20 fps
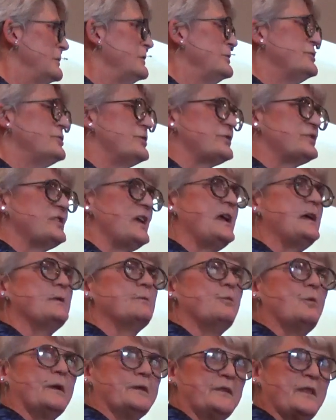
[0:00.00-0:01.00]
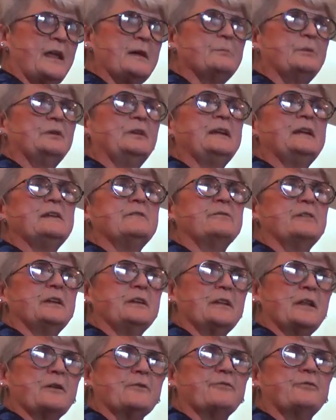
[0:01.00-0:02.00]
to say what they believe
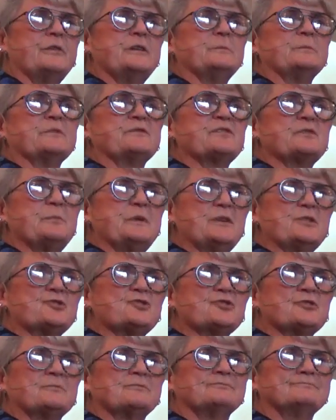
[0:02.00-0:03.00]
in their freedom of speech.